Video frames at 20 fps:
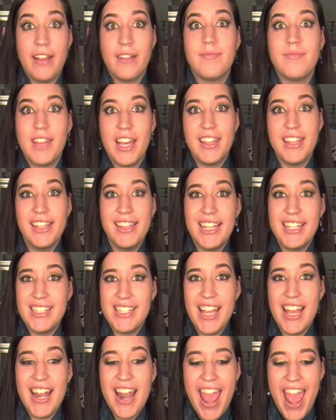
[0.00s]
I think that's
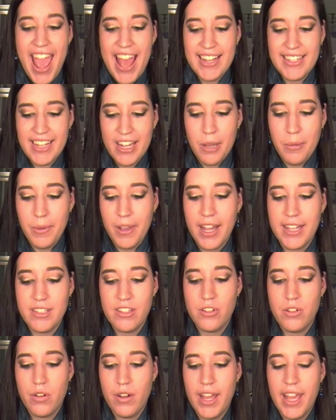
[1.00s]
it, and I hope you guys
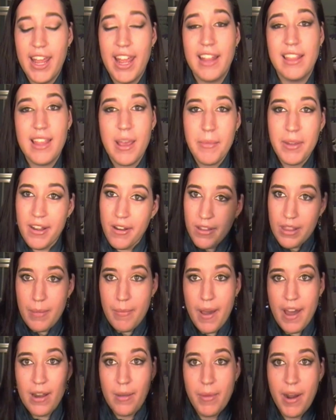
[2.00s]
enjoy it, and let me know in the
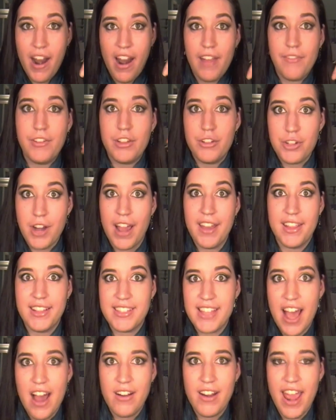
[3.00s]
bottom bar if you try
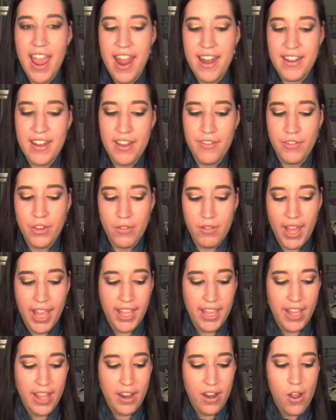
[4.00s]
this out and if you
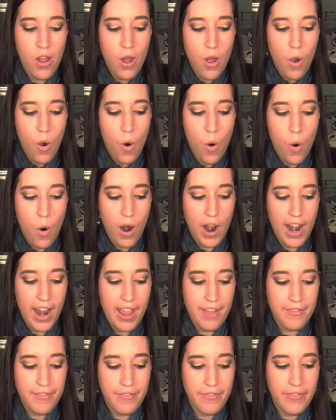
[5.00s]
like it, or
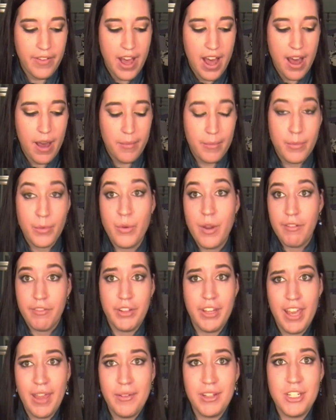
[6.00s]
if whoever
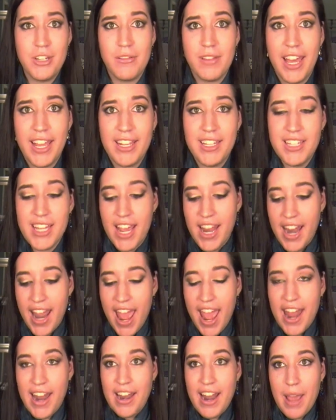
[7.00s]
you gave it to liked it.
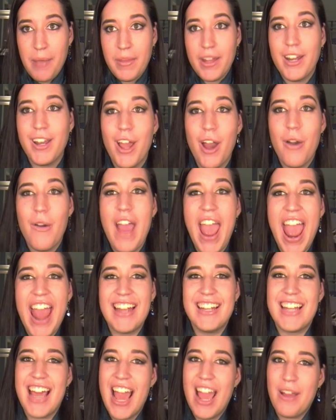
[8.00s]
And I'm gonna go,
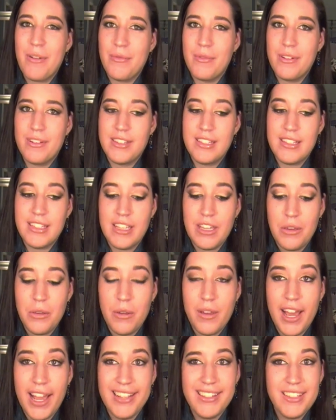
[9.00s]
and I will see you
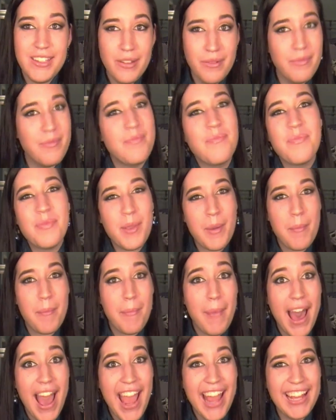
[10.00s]
guys soon.
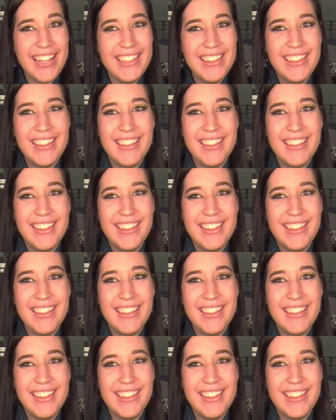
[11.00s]
Bye!